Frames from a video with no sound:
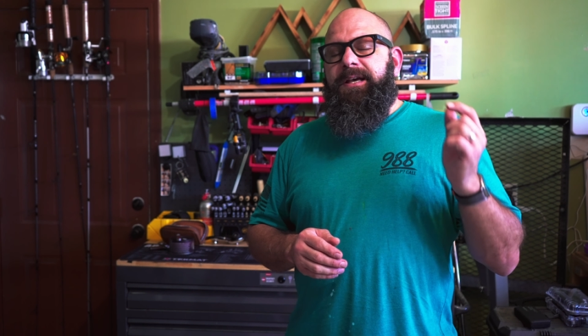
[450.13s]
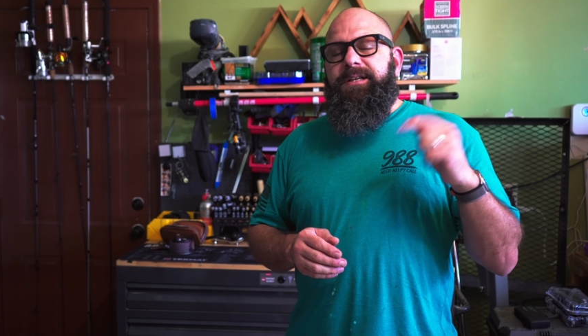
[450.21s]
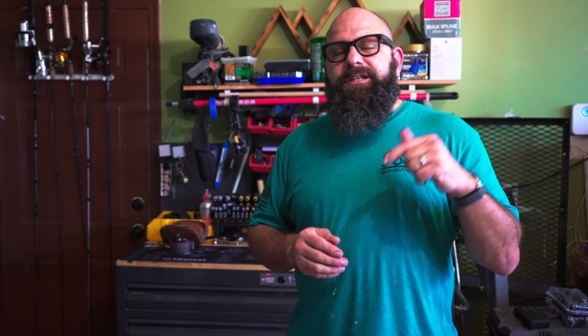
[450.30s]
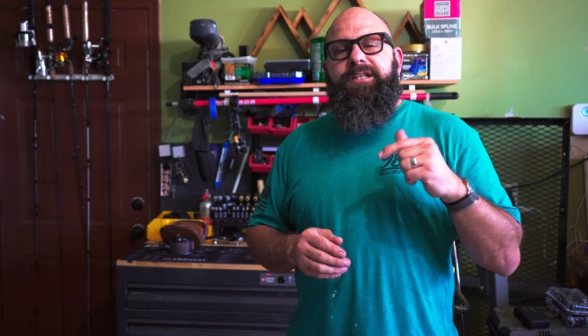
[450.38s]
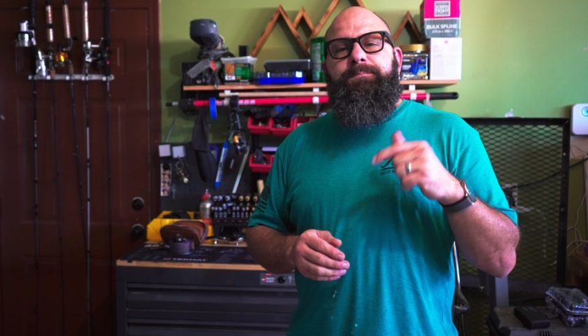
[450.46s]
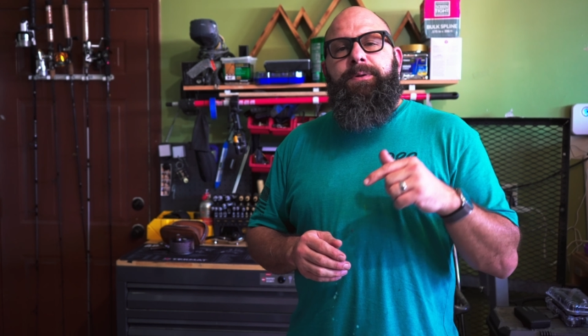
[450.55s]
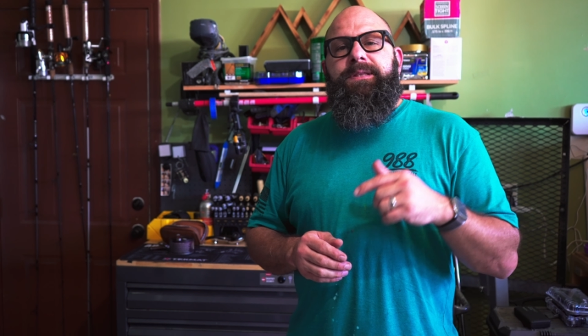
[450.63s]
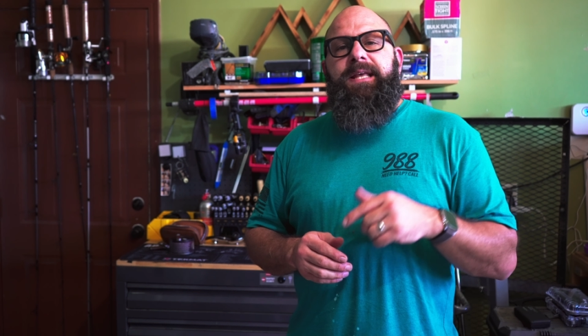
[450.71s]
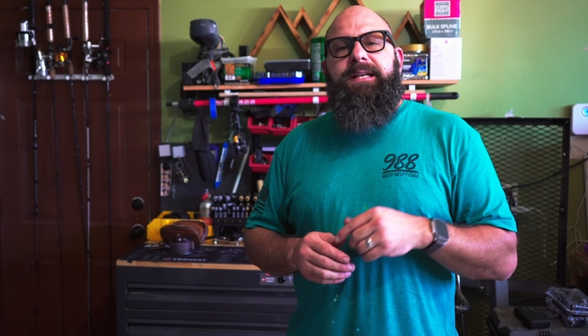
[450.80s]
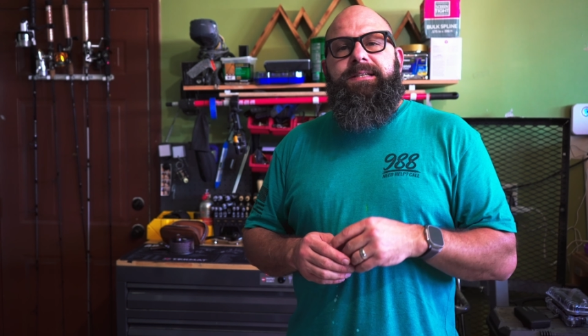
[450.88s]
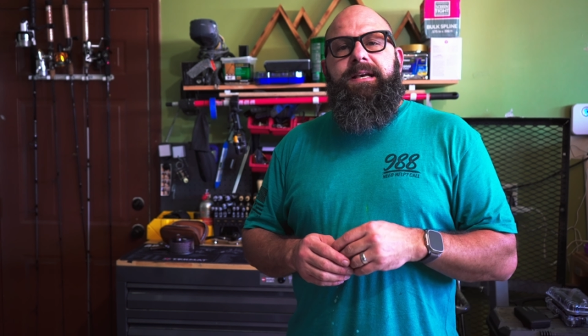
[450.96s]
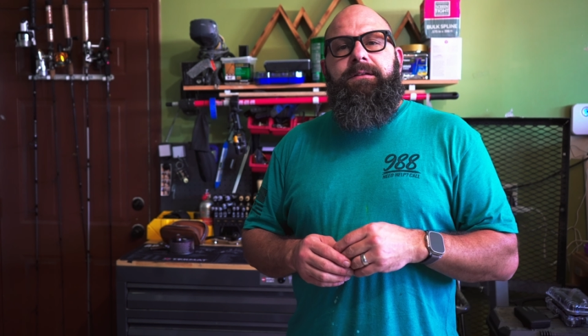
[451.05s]
just put
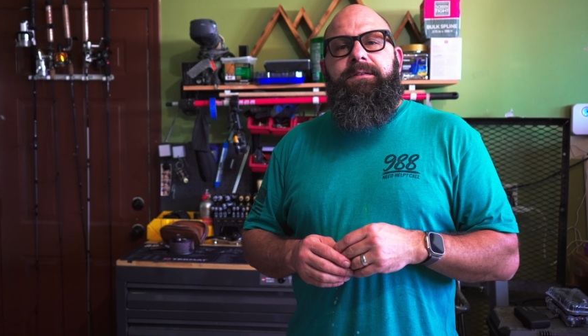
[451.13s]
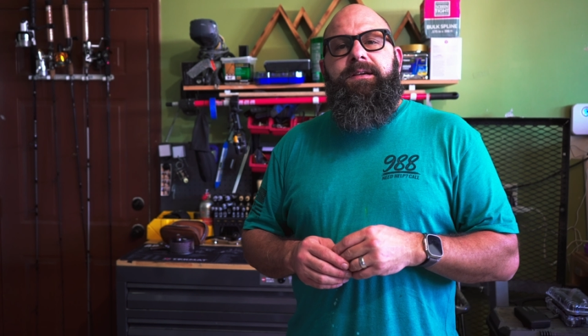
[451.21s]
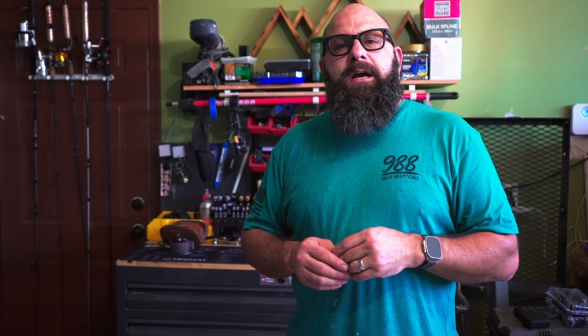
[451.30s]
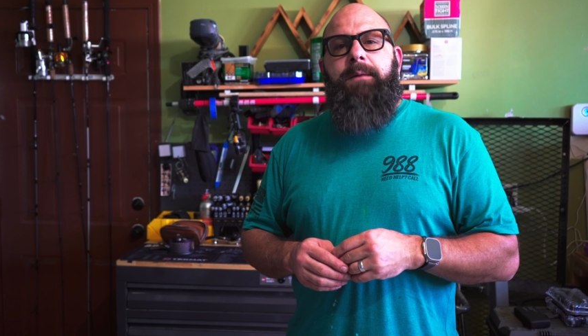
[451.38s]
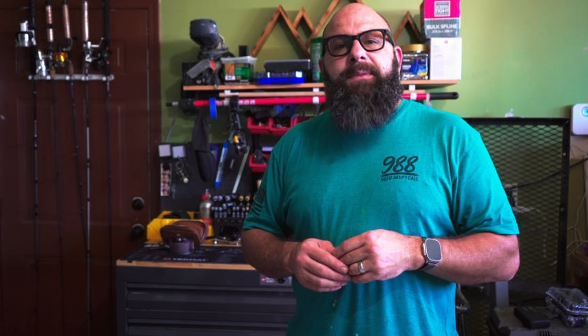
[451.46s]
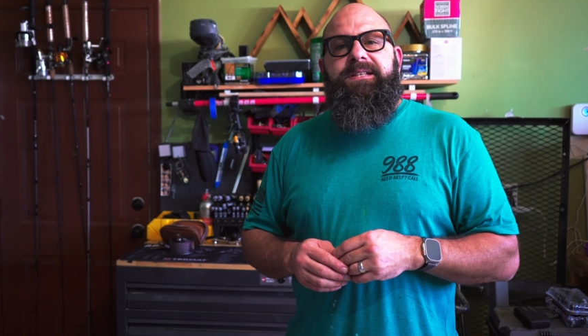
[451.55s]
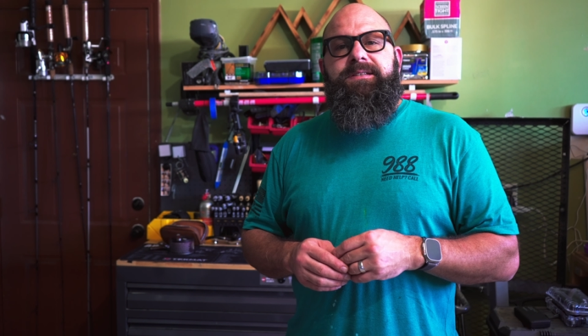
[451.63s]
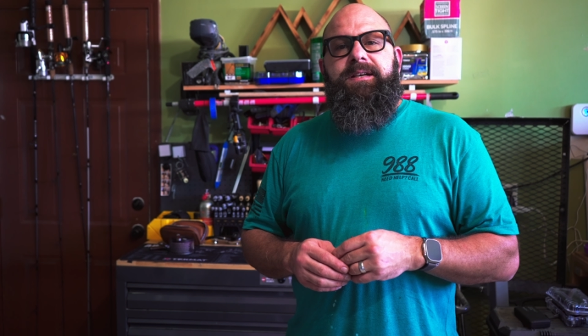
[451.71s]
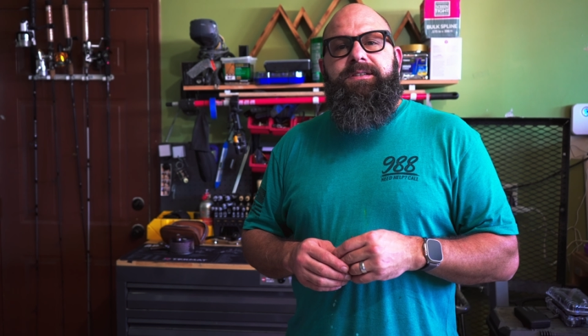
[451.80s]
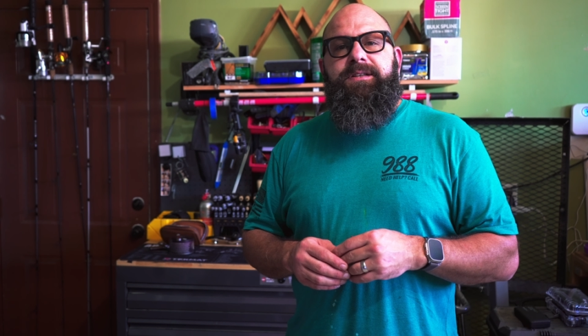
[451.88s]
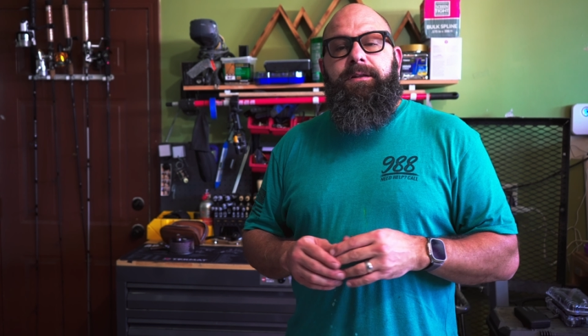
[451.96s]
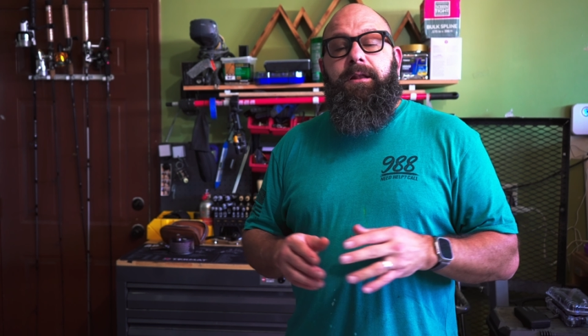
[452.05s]
that down in the comment
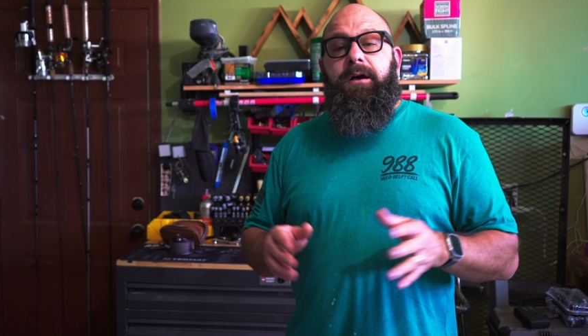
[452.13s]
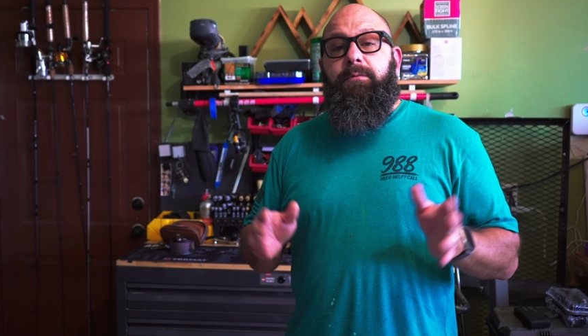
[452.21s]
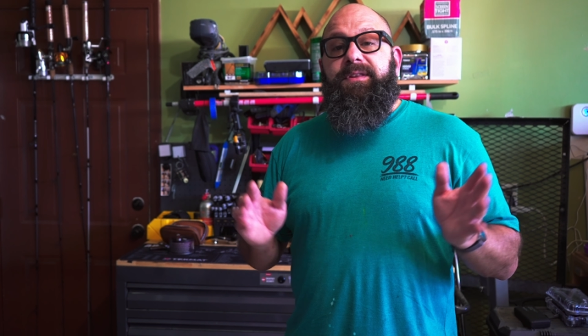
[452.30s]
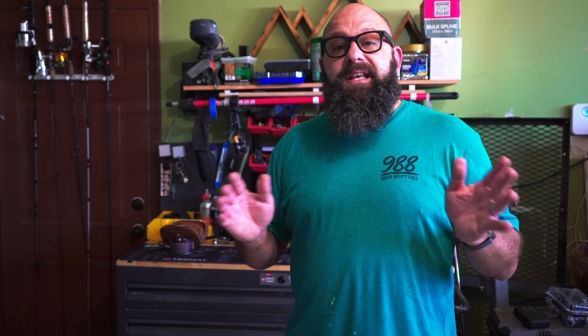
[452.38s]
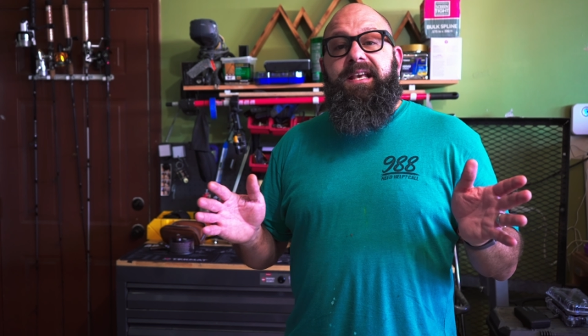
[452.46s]
section along with